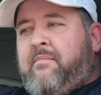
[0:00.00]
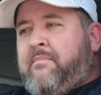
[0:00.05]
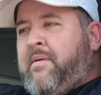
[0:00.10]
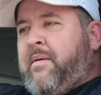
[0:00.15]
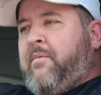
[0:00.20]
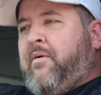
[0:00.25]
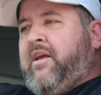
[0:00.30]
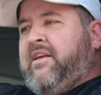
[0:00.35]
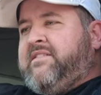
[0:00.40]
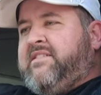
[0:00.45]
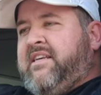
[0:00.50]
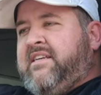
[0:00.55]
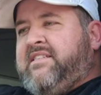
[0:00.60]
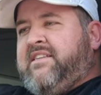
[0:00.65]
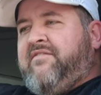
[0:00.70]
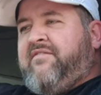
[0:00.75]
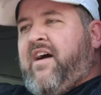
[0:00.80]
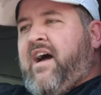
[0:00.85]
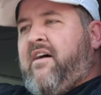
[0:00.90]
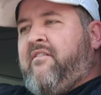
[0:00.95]
People get
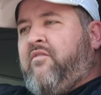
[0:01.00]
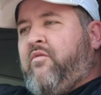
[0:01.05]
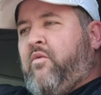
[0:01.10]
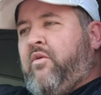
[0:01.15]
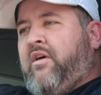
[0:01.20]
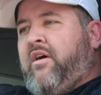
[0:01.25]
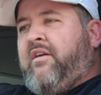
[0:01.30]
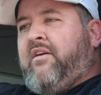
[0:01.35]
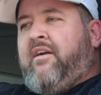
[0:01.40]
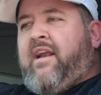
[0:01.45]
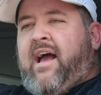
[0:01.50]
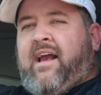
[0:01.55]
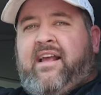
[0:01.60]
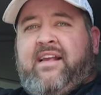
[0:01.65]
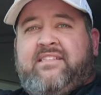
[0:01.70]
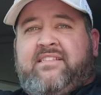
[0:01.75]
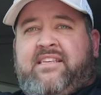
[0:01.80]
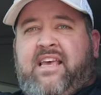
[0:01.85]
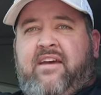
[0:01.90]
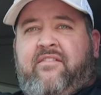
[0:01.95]
65 of 100. I
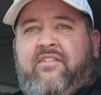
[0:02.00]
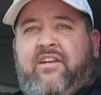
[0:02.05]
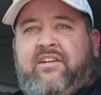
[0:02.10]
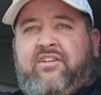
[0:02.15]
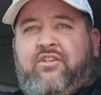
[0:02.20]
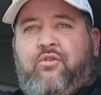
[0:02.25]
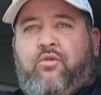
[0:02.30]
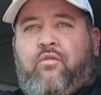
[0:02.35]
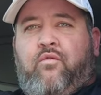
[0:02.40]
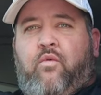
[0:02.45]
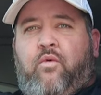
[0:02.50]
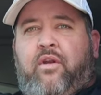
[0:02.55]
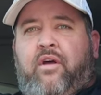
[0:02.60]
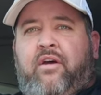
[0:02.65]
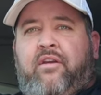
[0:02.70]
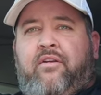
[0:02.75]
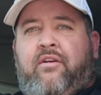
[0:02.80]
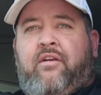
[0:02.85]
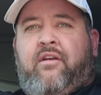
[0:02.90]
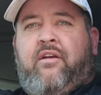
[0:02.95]
get 72 of
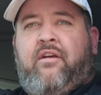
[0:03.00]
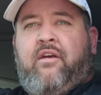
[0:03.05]
100.